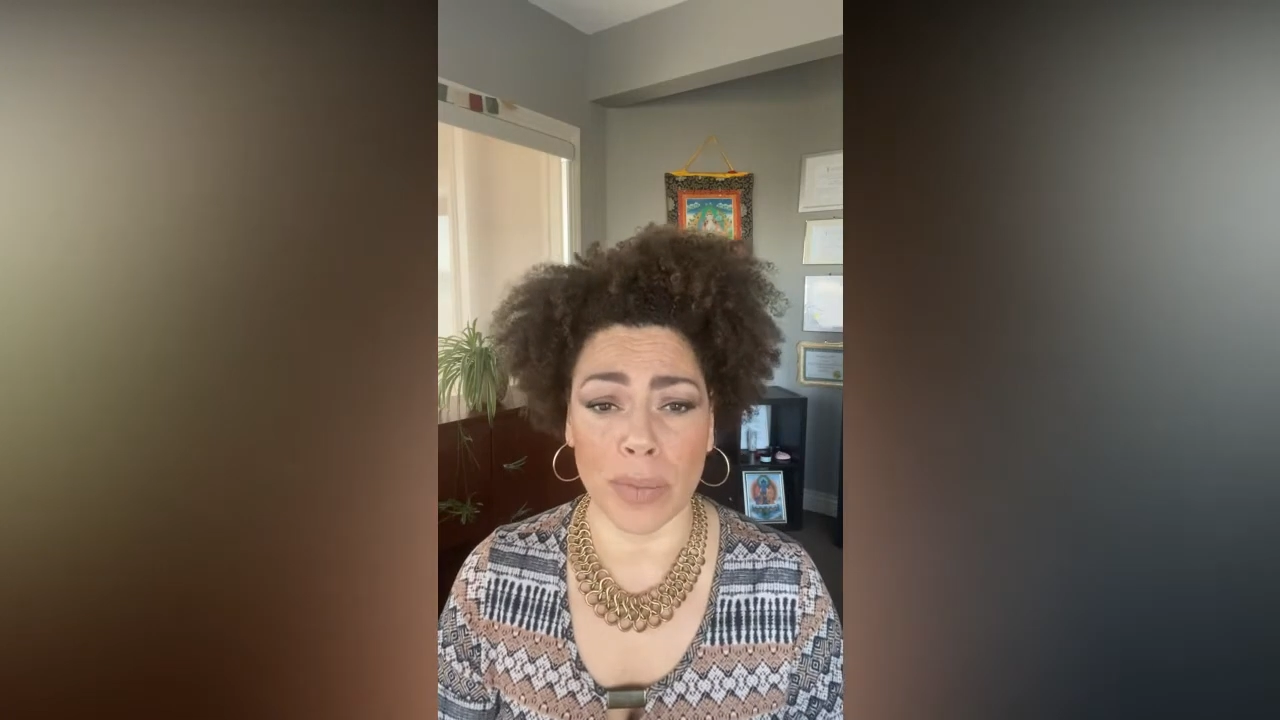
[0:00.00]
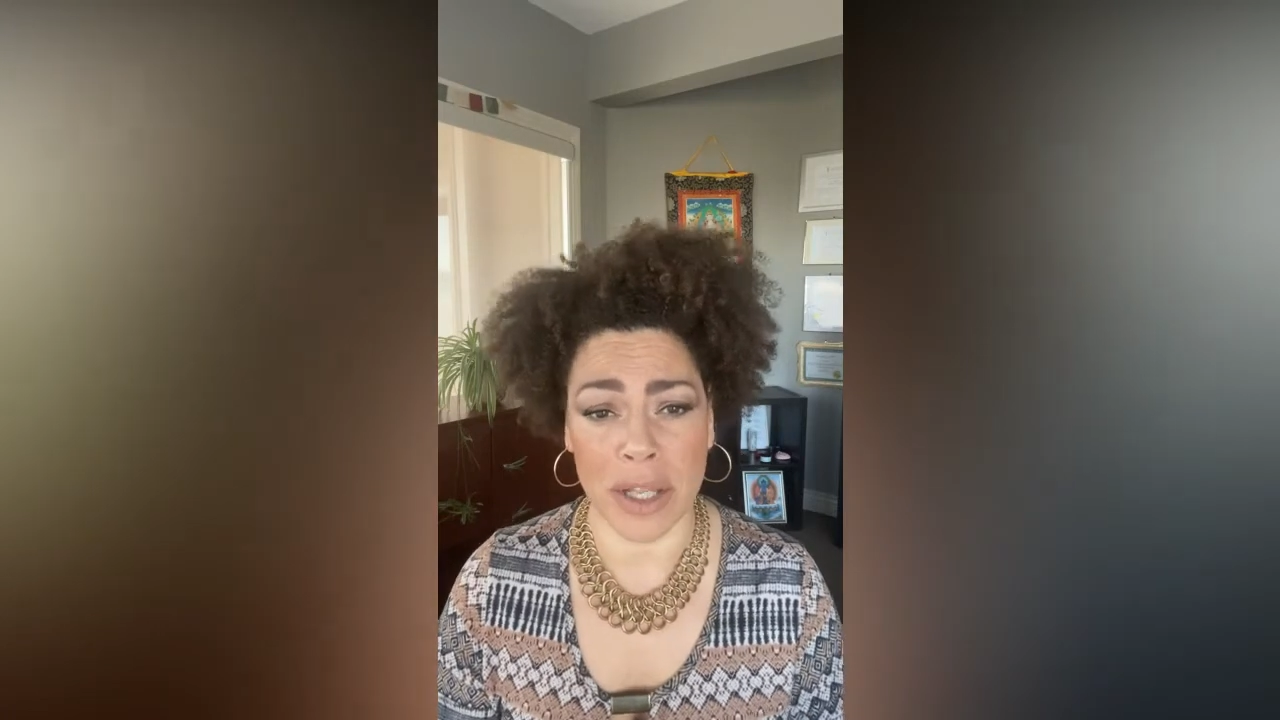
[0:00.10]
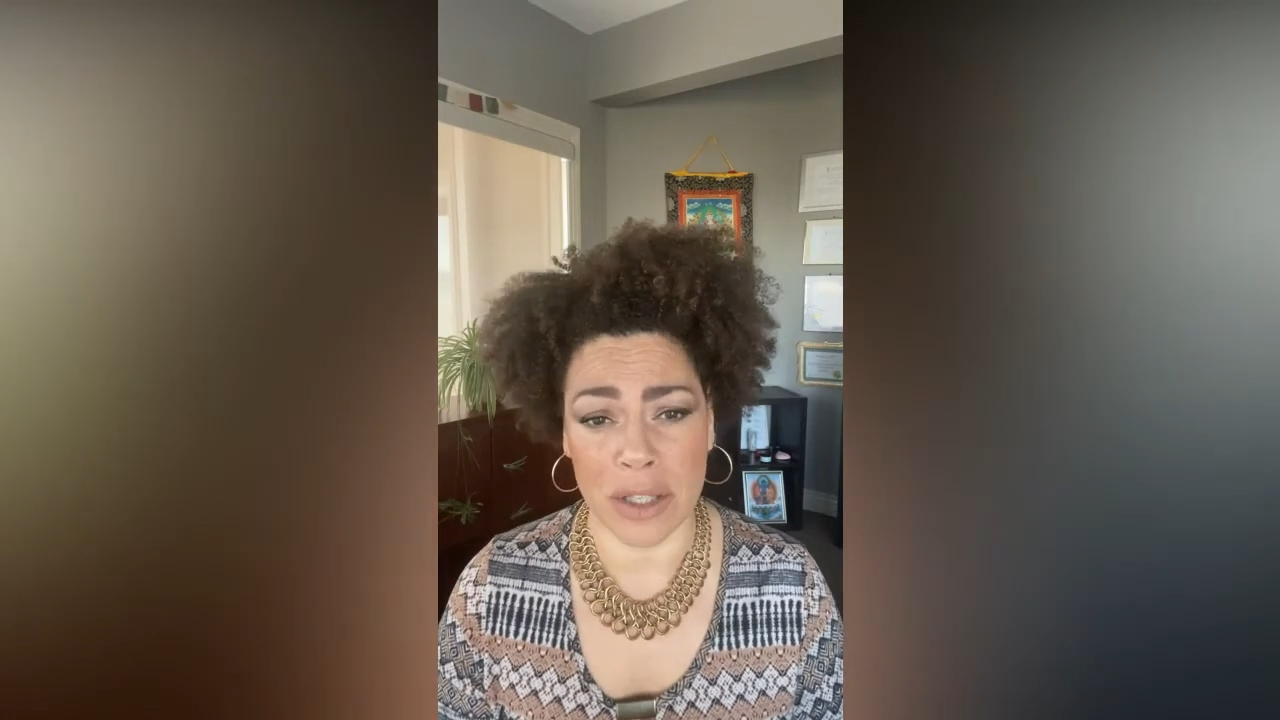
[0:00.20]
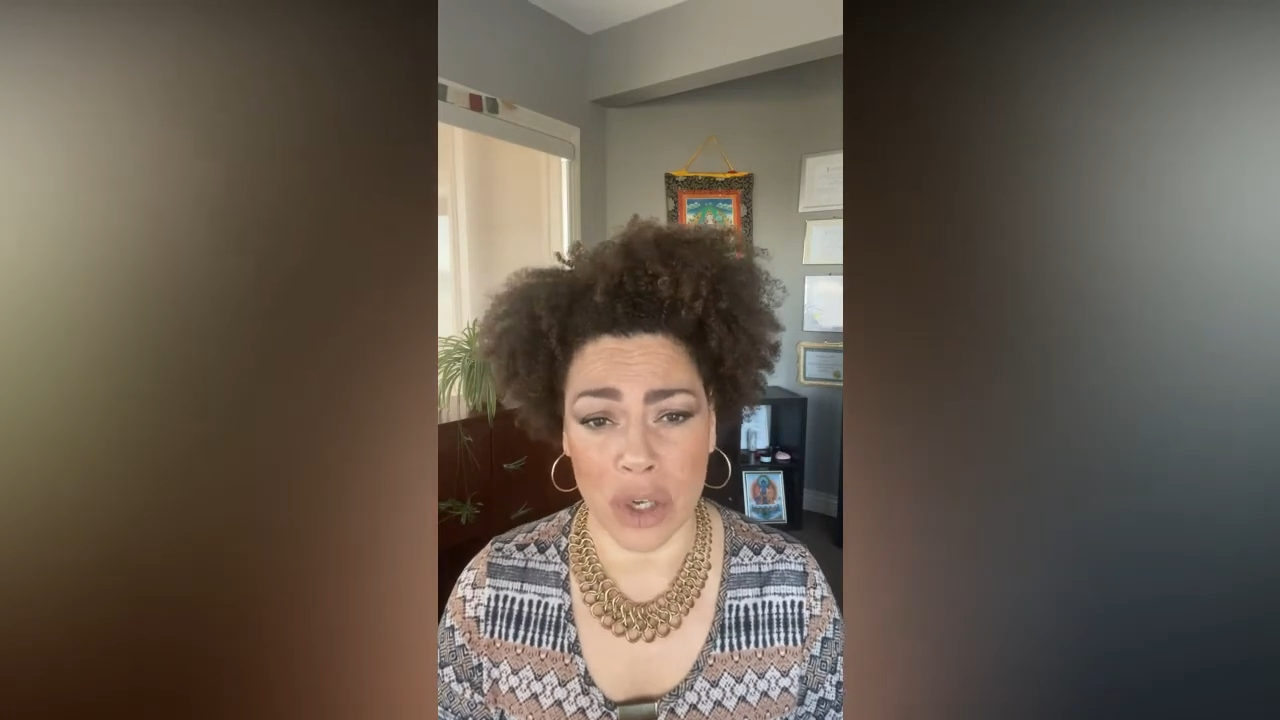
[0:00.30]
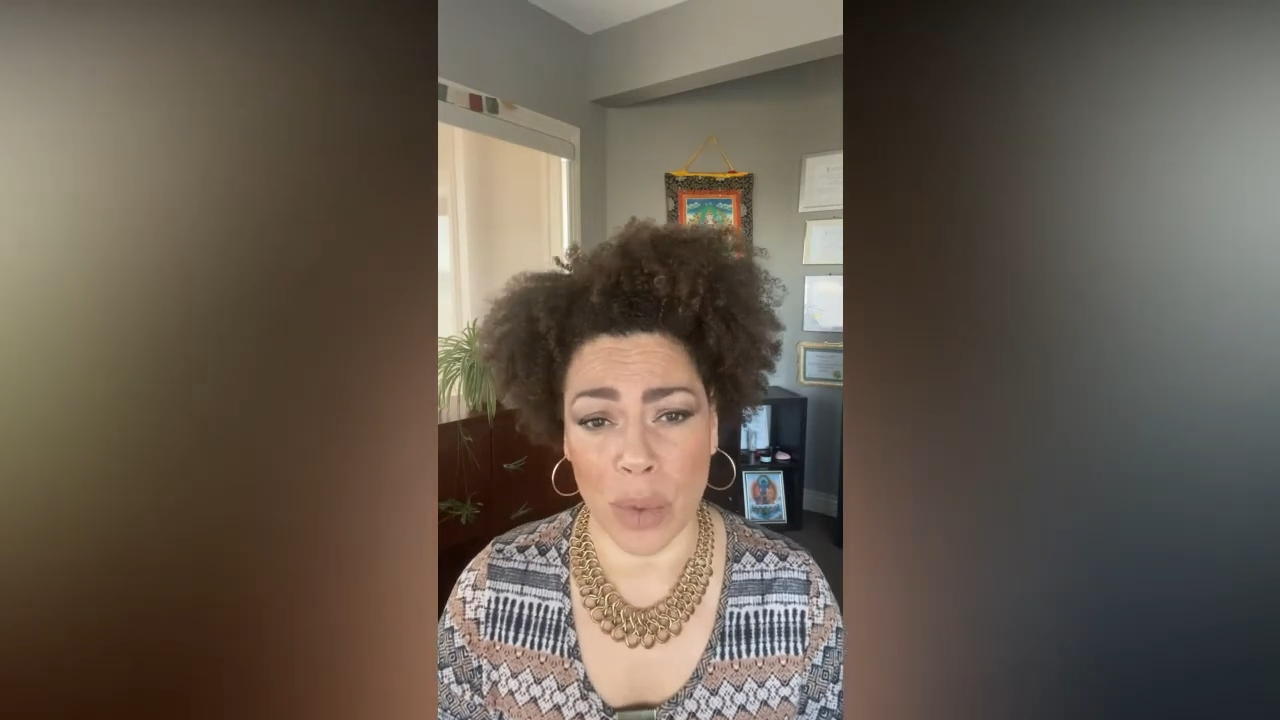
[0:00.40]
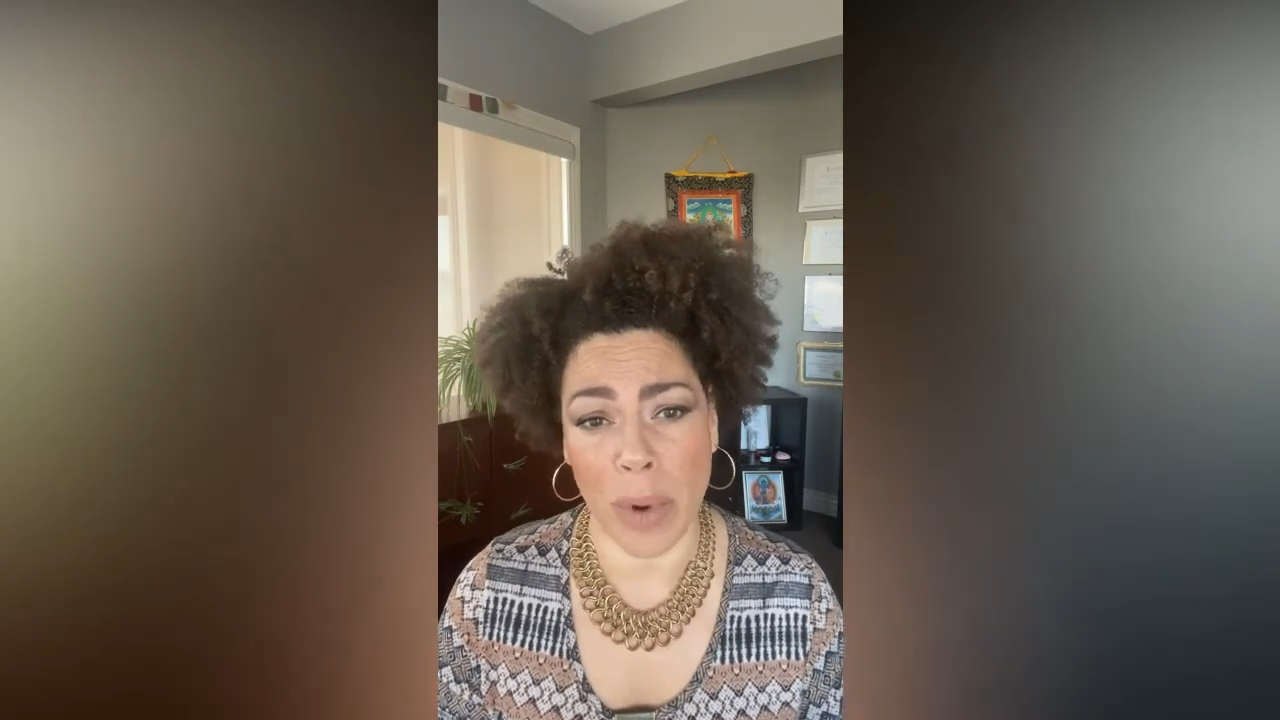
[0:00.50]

meditation